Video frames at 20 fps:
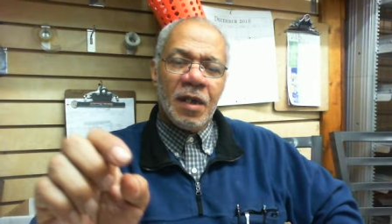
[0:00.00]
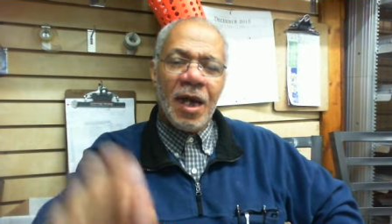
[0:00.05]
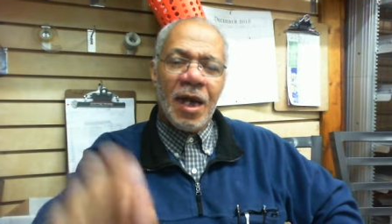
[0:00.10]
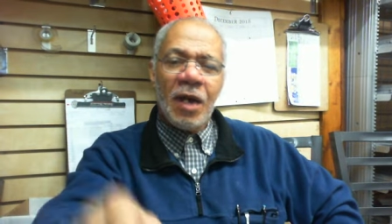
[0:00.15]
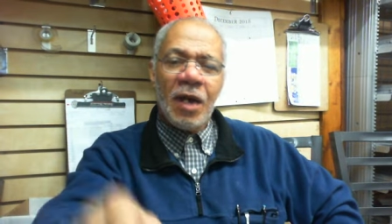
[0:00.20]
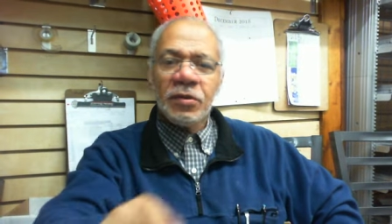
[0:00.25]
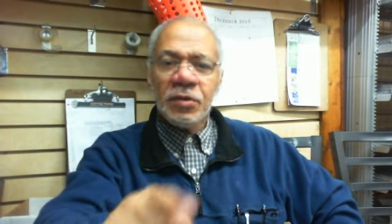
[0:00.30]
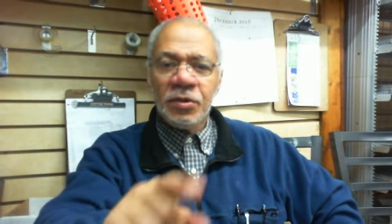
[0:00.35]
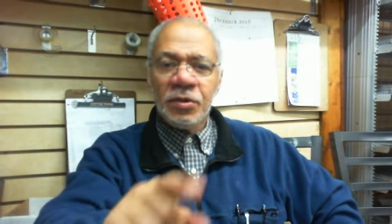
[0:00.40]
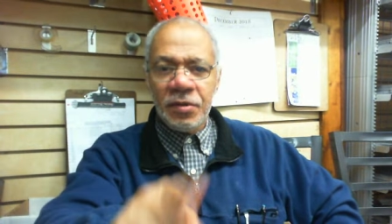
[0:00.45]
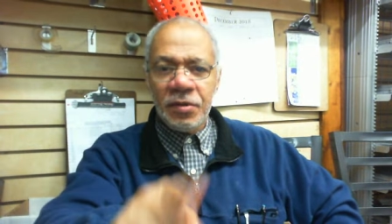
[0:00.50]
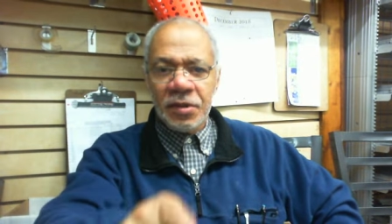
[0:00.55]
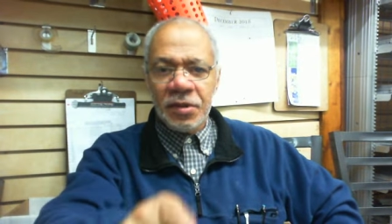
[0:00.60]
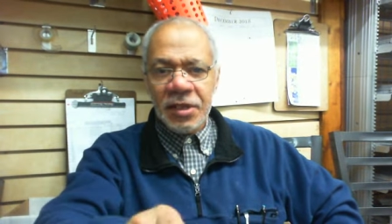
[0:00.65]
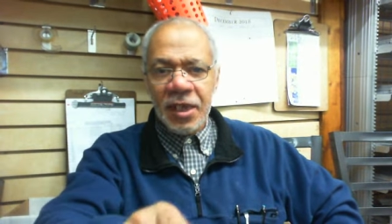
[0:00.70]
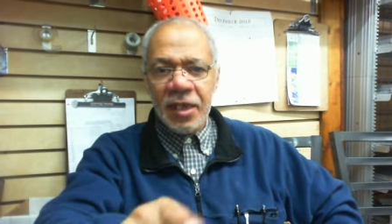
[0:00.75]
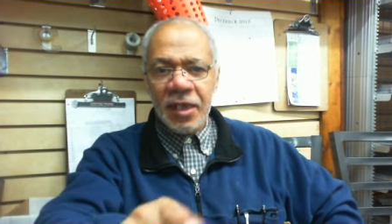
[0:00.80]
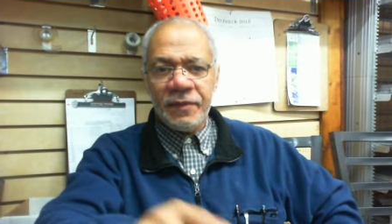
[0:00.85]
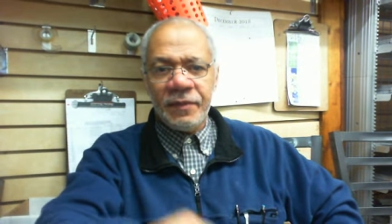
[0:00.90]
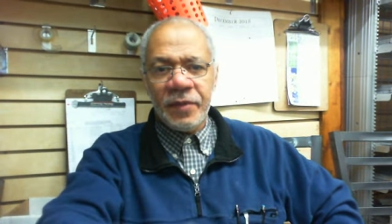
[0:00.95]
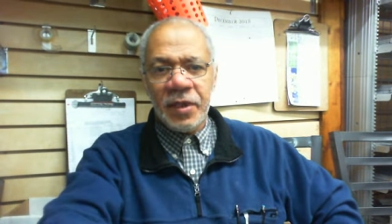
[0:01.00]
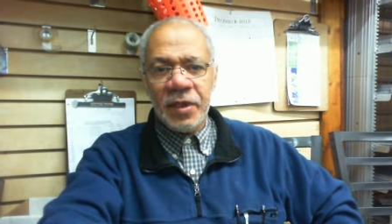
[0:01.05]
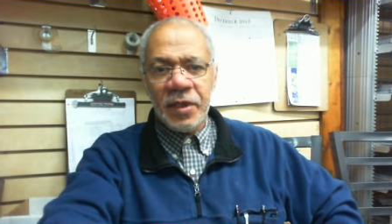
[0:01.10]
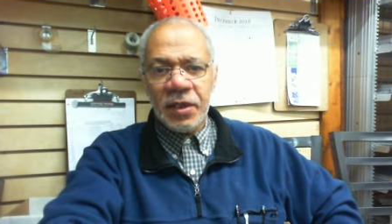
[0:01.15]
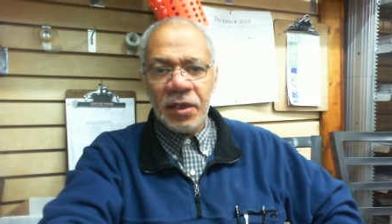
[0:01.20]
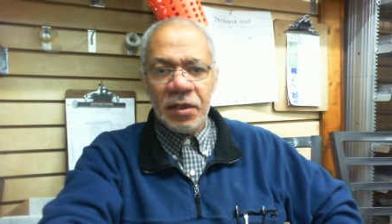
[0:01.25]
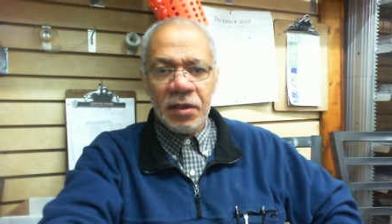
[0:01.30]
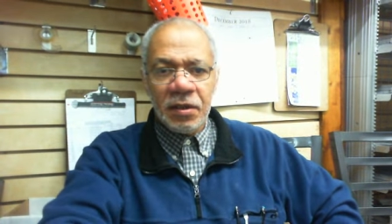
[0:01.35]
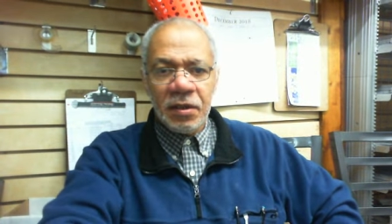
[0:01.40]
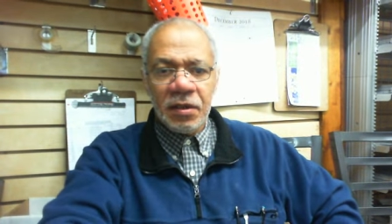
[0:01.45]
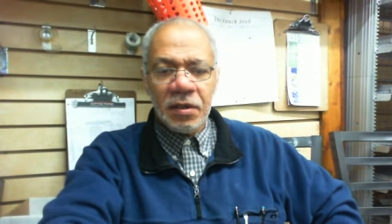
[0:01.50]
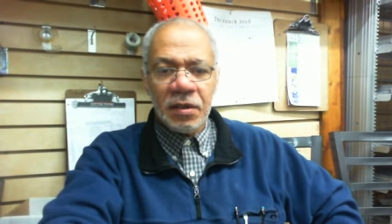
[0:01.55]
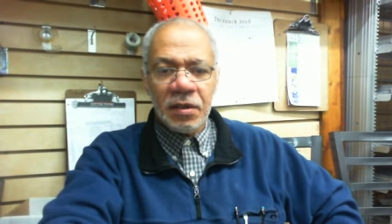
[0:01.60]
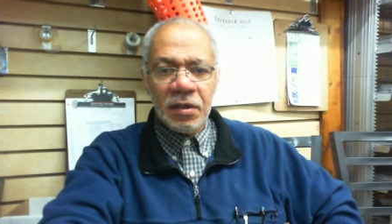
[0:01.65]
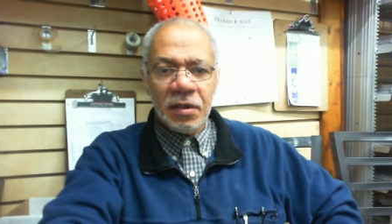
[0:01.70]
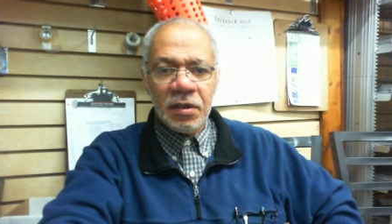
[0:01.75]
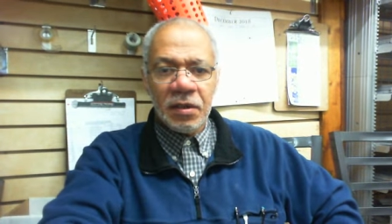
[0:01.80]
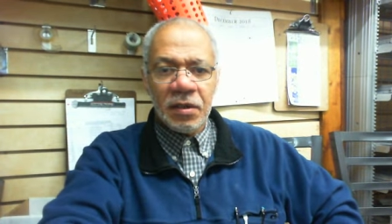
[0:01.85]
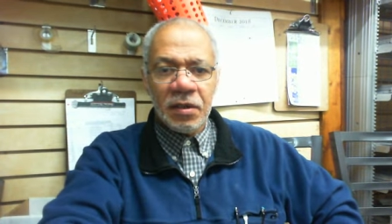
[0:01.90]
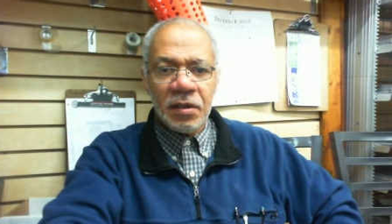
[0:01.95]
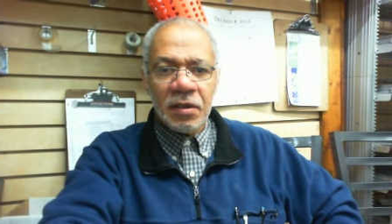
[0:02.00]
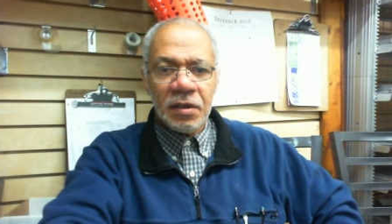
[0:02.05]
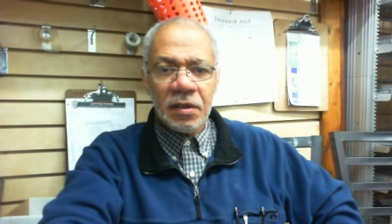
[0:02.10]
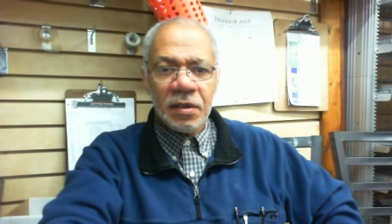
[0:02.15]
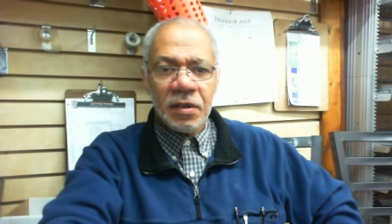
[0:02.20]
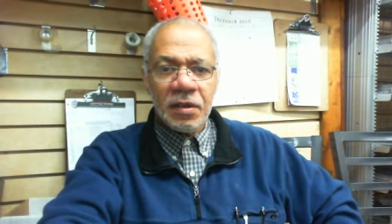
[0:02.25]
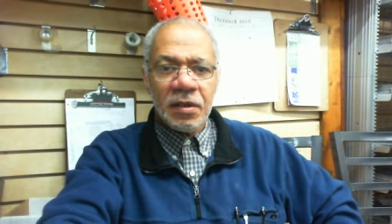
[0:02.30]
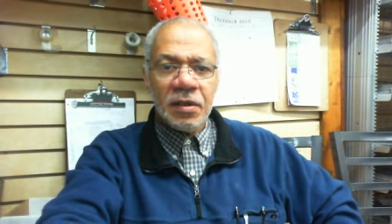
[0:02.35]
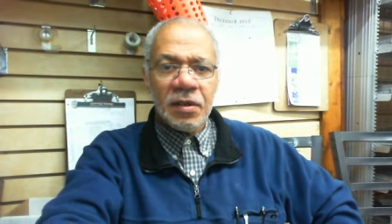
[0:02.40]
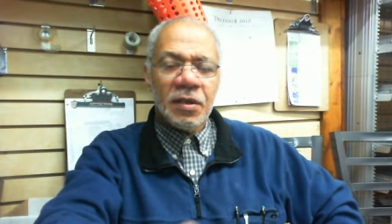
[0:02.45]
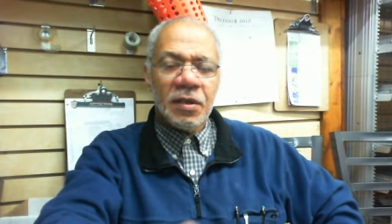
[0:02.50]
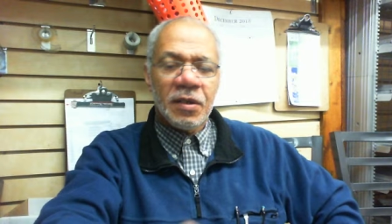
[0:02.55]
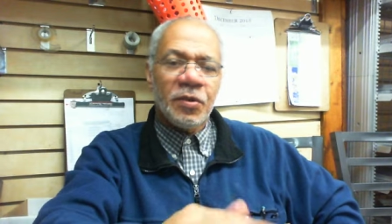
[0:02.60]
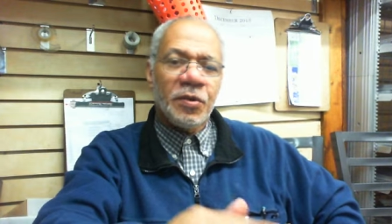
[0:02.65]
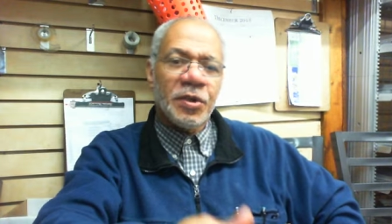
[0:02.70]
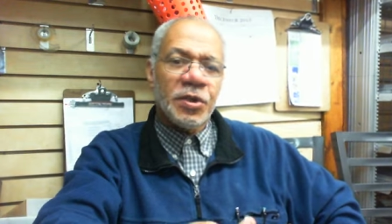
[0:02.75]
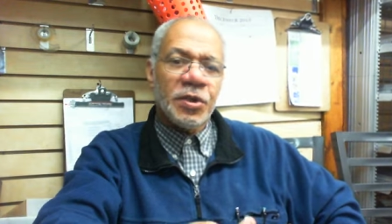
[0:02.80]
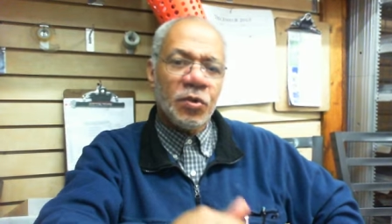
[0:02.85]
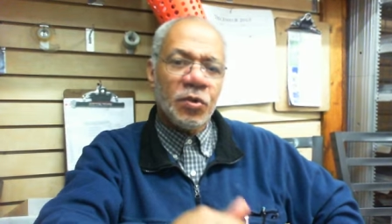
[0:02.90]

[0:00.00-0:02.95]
how do you save money on